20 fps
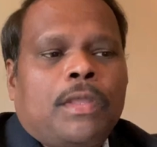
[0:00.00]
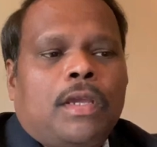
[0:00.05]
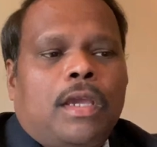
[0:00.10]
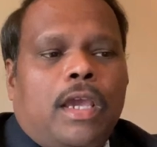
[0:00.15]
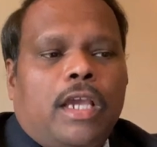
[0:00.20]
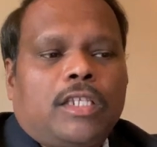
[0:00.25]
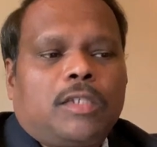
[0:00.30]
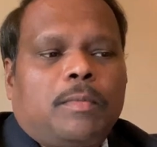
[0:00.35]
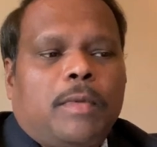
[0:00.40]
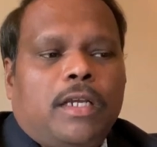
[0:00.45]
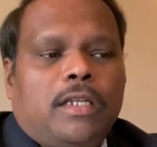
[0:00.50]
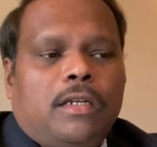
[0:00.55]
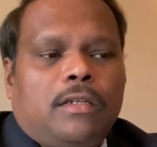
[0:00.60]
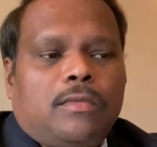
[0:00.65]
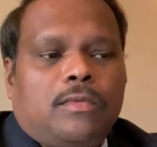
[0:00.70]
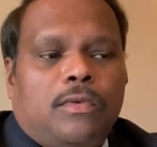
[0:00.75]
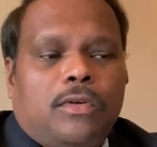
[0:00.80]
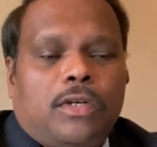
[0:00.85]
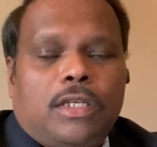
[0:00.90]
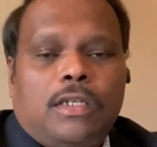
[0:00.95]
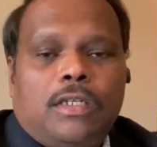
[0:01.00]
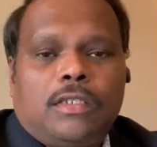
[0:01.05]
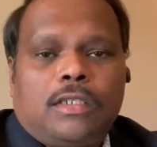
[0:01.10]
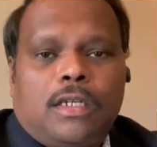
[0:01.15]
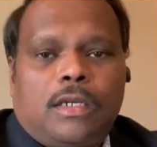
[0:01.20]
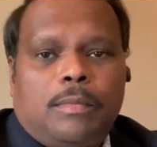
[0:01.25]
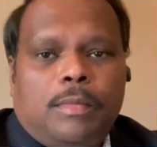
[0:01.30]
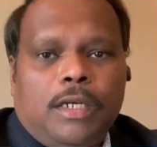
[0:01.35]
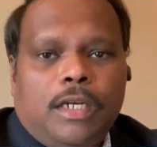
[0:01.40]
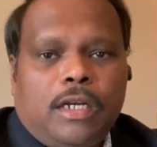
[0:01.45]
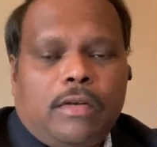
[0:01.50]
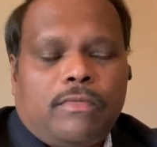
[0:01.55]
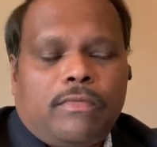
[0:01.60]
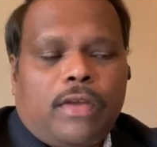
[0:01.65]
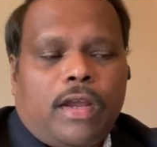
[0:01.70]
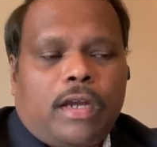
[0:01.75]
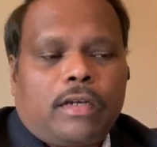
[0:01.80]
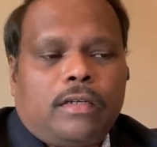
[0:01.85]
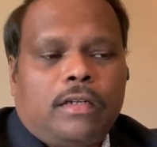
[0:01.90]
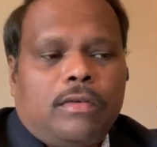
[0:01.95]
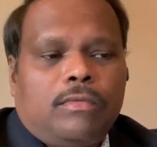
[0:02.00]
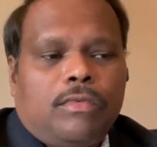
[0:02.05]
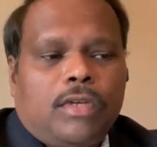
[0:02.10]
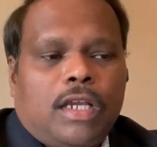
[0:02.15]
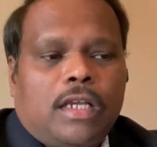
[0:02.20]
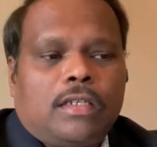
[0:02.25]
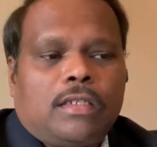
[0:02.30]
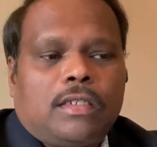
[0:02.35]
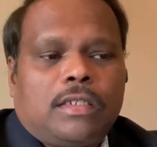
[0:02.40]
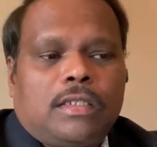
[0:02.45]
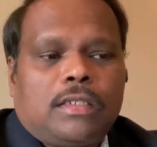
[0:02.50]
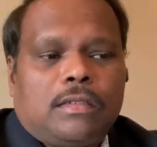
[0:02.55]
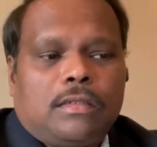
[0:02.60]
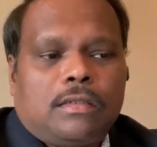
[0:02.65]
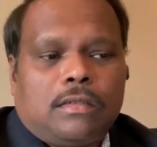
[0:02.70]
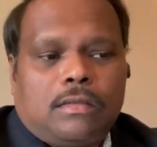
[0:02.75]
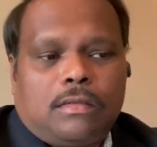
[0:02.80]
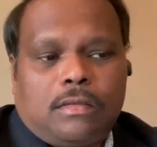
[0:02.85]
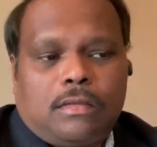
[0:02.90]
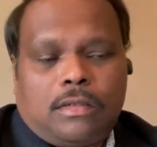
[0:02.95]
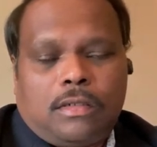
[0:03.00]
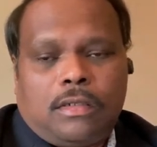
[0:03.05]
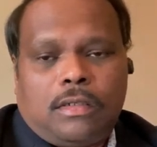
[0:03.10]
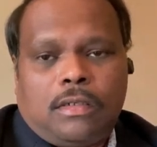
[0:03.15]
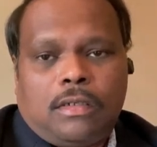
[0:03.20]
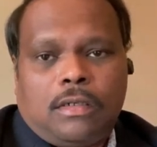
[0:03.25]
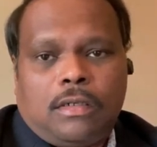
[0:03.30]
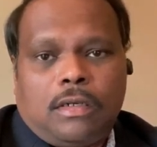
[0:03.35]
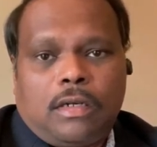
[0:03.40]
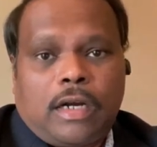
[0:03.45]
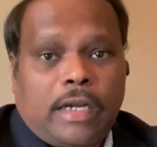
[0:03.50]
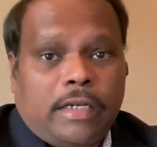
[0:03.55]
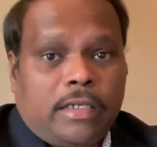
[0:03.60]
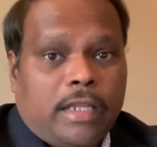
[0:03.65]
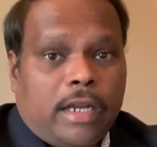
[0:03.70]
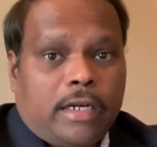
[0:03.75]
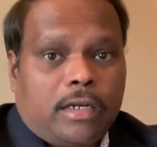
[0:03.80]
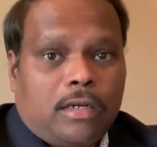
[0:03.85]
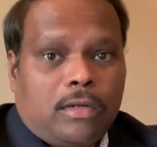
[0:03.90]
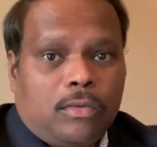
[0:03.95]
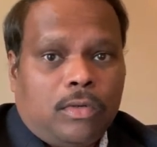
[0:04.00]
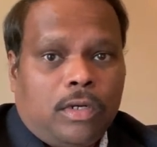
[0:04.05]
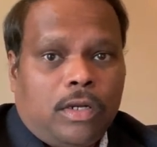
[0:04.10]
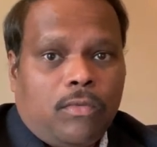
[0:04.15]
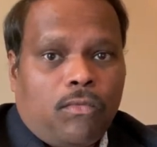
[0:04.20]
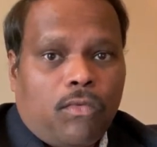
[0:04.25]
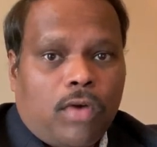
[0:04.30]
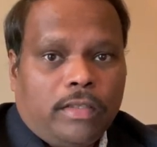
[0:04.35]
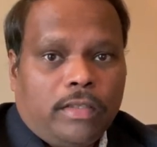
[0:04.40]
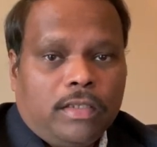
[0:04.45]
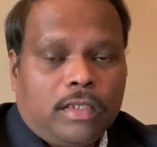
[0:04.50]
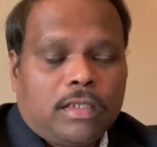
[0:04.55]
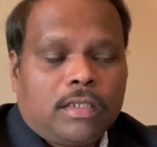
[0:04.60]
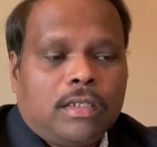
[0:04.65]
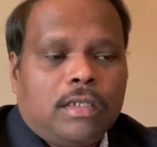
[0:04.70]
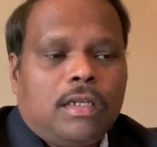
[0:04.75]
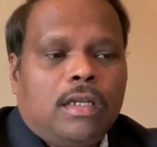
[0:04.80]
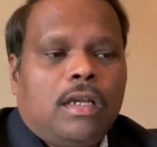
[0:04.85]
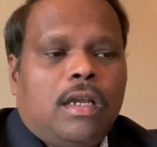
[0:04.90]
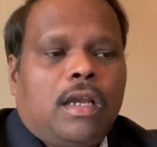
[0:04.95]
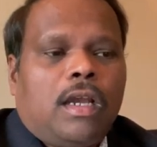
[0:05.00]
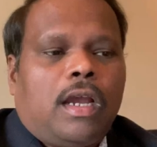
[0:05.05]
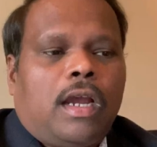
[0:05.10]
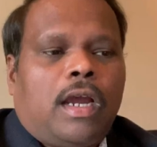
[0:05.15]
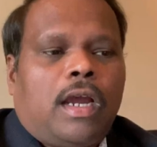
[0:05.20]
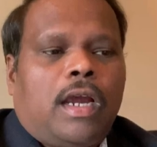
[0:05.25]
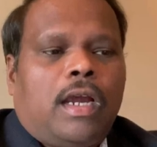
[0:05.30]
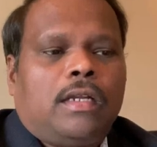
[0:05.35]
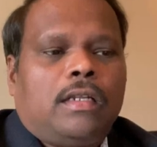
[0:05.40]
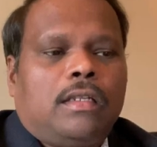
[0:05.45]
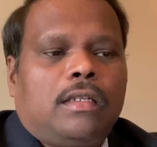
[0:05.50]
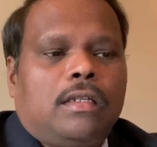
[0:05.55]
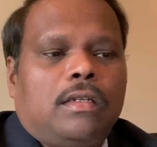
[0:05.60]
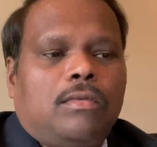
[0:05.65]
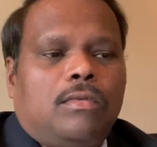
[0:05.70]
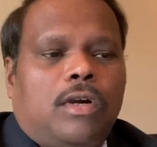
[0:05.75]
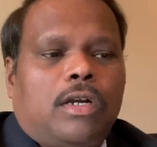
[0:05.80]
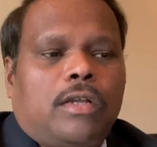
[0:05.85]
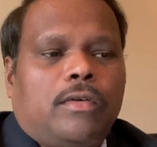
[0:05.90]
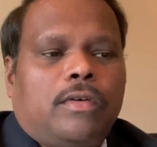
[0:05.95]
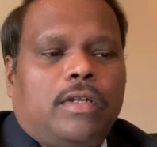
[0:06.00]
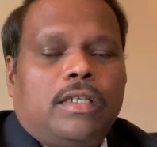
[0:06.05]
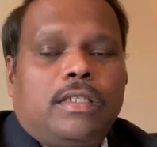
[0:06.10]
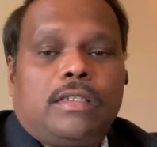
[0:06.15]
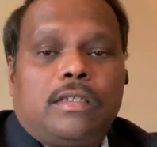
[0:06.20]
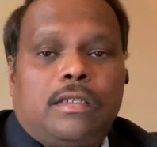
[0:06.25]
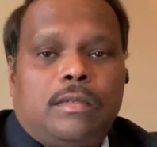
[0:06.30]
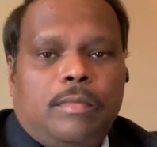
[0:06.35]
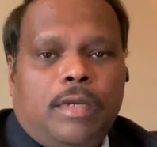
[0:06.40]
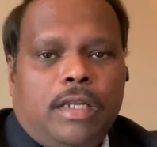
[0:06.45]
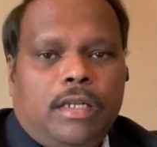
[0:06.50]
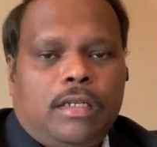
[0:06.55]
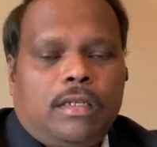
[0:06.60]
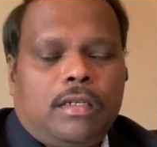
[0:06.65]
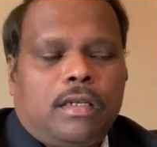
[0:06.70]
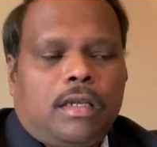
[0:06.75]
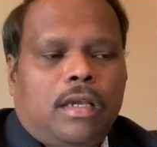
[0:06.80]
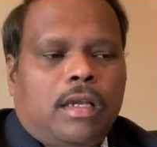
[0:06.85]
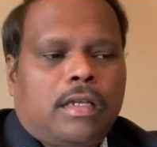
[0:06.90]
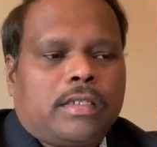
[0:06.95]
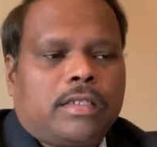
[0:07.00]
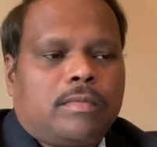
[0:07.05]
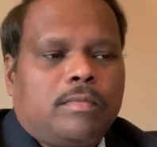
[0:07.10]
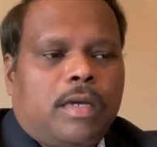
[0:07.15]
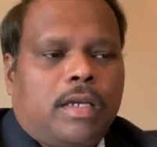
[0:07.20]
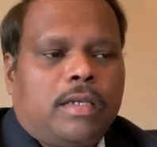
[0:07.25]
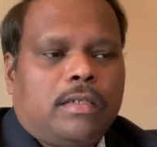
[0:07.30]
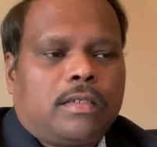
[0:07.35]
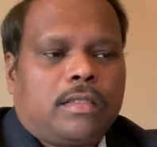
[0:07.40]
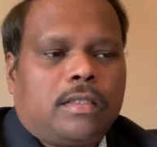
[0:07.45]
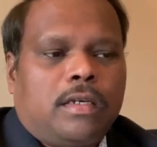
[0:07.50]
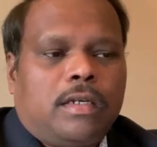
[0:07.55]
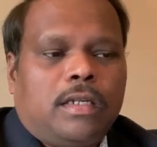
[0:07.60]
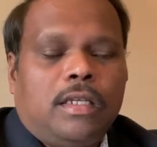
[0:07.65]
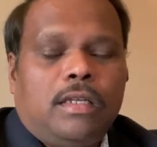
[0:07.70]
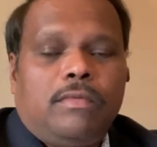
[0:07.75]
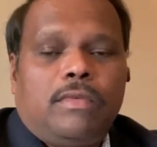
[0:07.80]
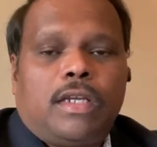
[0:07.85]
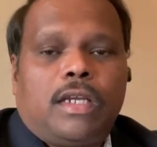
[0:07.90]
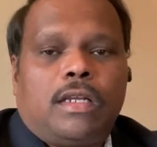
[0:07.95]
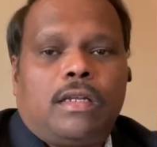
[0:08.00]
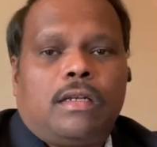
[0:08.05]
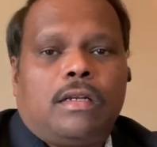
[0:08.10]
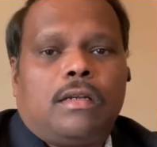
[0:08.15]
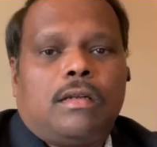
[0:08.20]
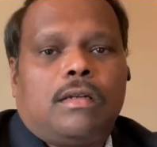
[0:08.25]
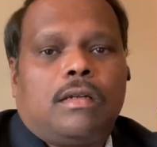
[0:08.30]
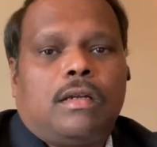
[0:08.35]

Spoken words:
X minus 14 is a repeated factor. We can write that only once. And whatever is remaining, x minus 13, we can